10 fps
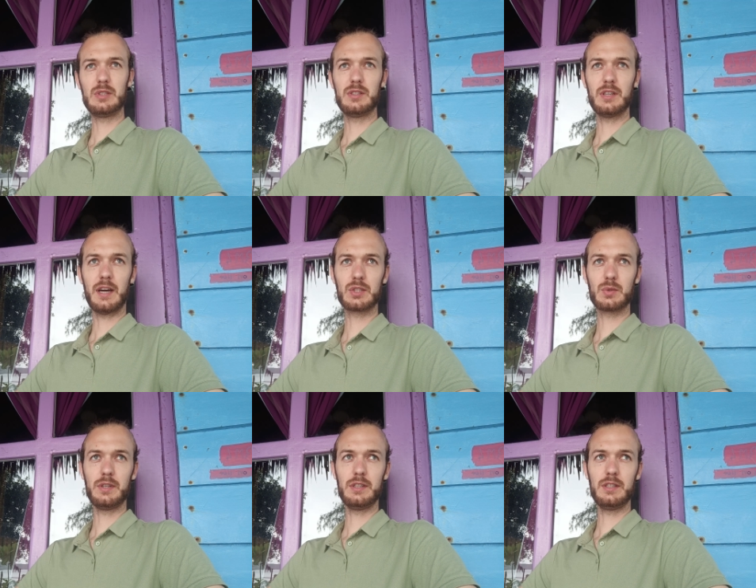but
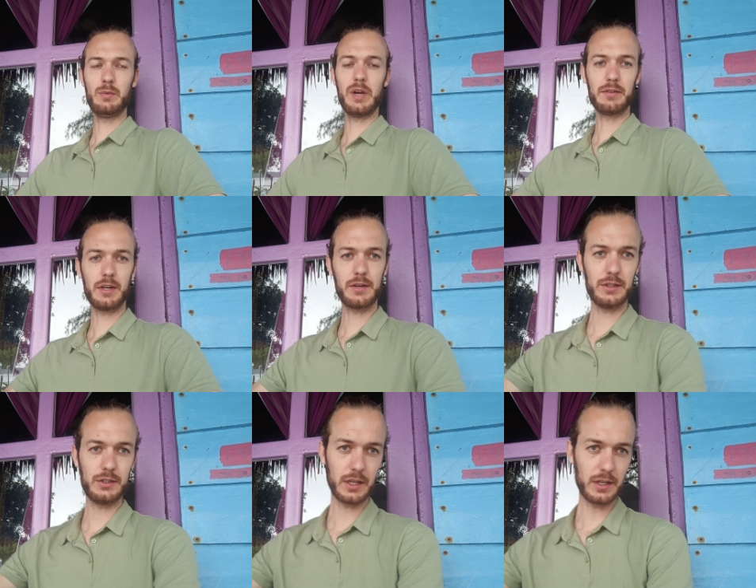actually we have
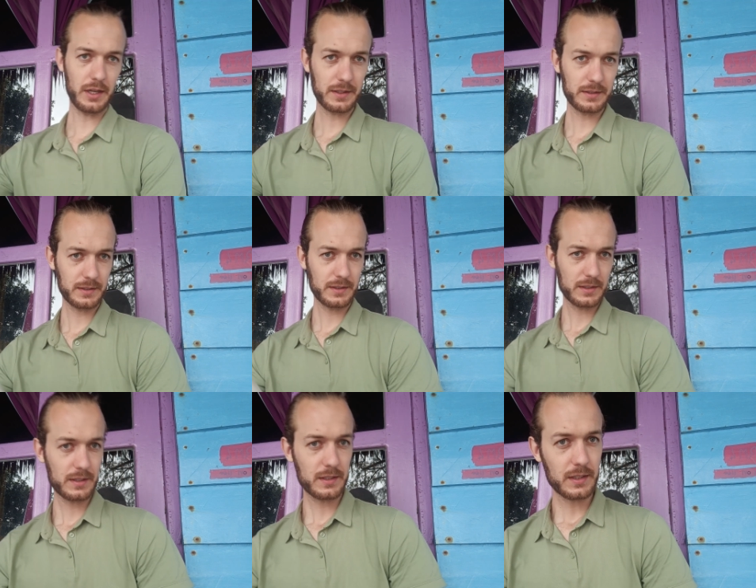another agenda,
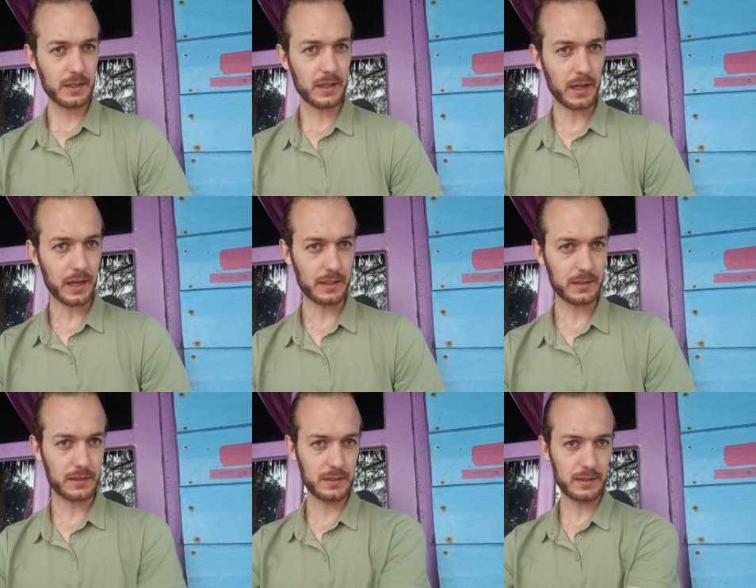
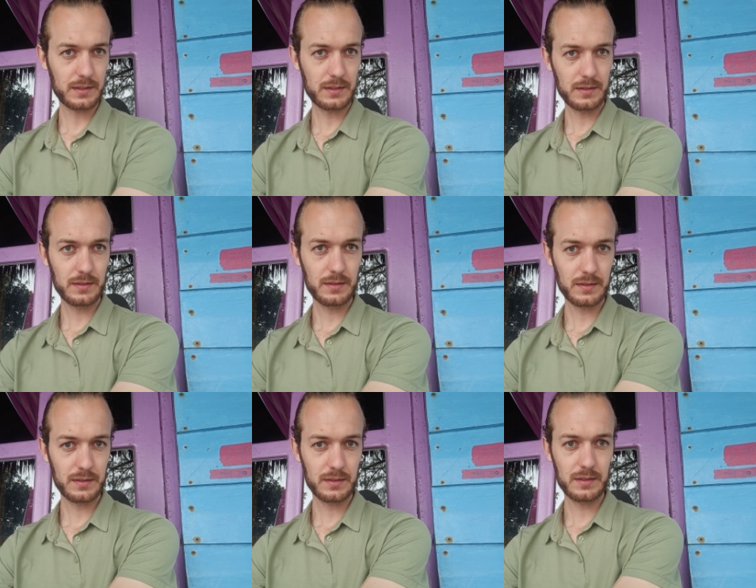and
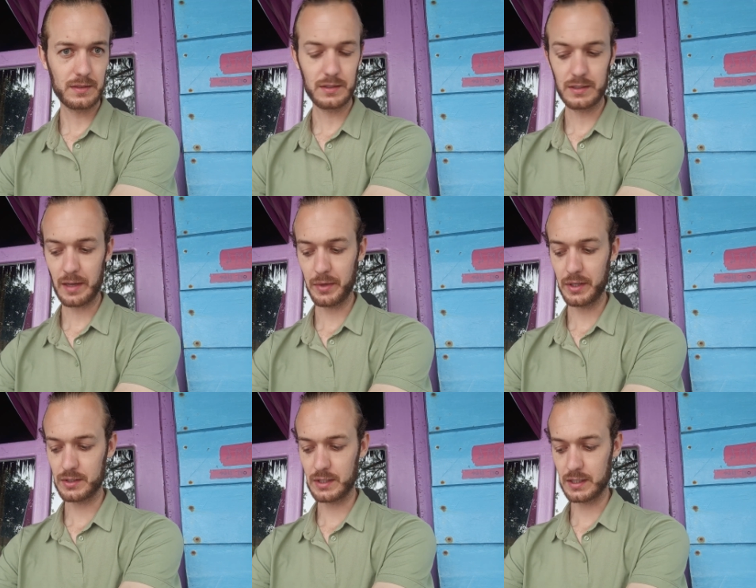that
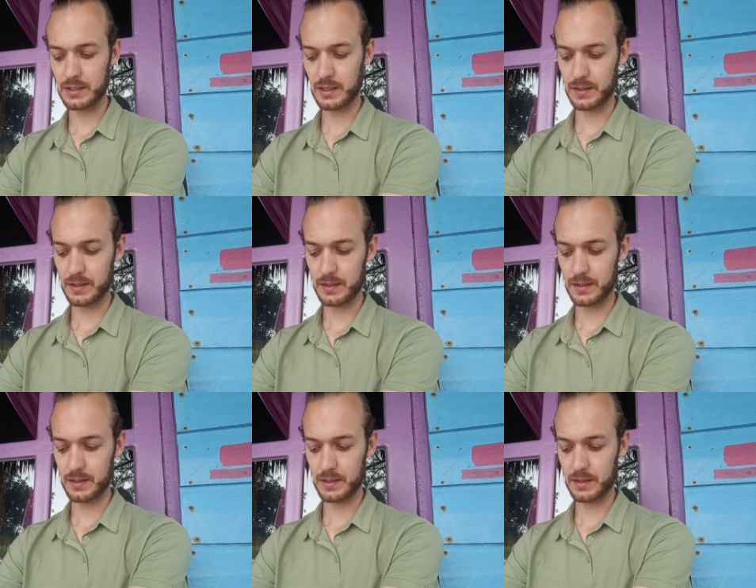means that